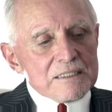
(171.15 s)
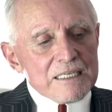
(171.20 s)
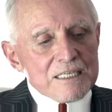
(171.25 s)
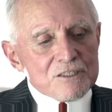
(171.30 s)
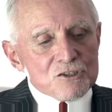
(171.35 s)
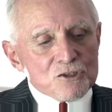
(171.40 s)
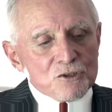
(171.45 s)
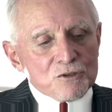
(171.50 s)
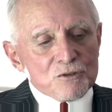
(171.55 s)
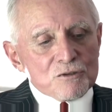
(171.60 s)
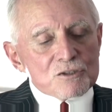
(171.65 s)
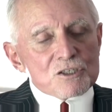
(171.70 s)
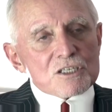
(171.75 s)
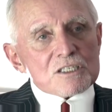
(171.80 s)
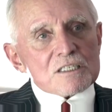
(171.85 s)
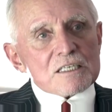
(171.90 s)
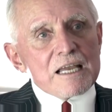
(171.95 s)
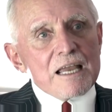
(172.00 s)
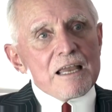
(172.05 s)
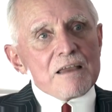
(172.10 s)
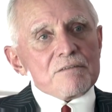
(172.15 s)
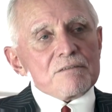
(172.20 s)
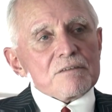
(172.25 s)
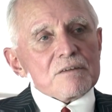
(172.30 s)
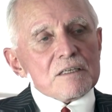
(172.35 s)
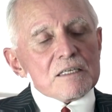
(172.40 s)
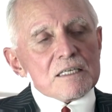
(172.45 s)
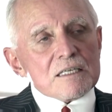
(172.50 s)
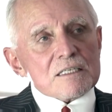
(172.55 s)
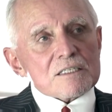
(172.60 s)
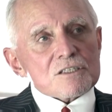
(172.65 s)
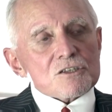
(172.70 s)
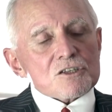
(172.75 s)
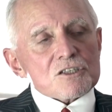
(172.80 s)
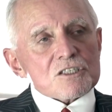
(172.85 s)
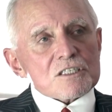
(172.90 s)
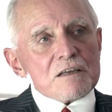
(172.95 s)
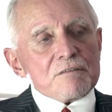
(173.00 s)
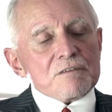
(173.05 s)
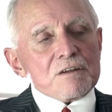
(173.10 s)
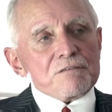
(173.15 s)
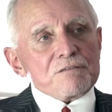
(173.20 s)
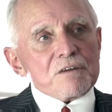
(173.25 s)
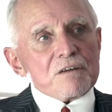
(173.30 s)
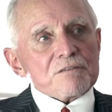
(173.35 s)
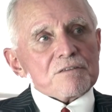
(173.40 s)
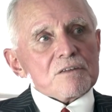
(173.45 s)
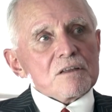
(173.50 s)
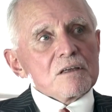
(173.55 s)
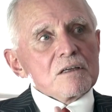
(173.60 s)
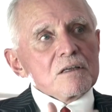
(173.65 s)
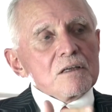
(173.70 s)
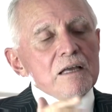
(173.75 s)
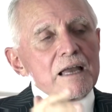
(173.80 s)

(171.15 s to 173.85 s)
Ted Turner just gave his 75th